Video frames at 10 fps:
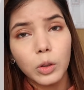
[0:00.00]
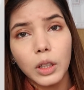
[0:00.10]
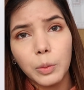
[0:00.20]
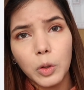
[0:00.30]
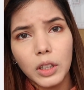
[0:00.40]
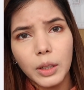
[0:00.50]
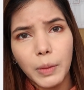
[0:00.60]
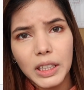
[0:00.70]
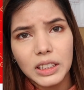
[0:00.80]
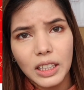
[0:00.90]
TONYMOLY
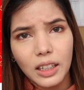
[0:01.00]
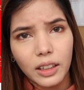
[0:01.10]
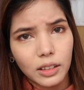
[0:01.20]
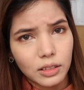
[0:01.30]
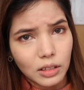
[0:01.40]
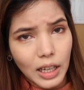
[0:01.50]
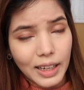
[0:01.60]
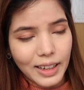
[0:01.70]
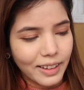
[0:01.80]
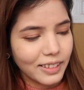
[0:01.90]
best-selling
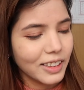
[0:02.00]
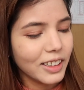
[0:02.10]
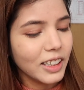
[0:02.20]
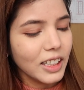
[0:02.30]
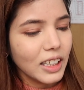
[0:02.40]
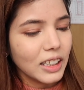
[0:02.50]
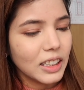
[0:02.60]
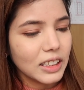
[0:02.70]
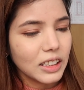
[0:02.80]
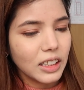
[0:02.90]
eyeliner.
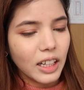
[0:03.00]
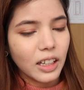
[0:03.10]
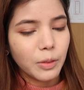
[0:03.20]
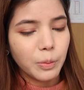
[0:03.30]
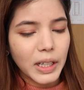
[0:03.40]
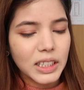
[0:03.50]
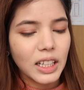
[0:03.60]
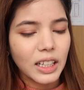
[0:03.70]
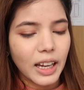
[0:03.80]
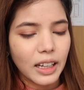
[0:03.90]
This their
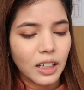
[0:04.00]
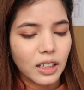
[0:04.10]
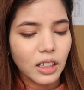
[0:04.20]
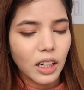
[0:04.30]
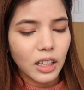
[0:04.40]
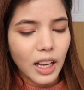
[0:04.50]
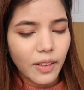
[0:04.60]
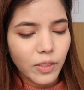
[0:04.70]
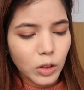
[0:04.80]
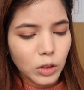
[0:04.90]
best-selling eyeliner, and
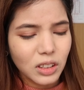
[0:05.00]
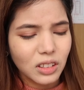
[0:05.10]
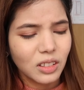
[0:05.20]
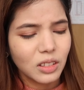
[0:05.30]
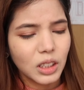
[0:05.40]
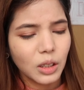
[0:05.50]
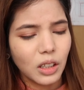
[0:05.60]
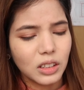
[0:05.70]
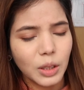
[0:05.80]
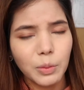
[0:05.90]
I've used
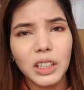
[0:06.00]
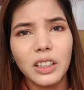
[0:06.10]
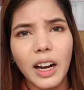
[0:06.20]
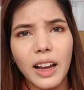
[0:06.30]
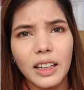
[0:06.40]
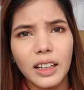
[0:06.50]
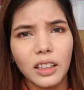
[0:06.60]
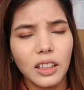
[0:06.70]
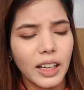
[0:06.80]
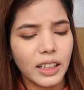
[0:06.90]
a similar
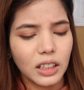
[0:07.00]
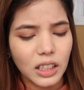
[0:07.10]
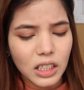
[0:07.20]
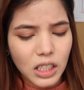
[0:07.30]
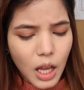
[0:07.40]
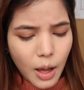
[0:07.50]
eyeliner like this.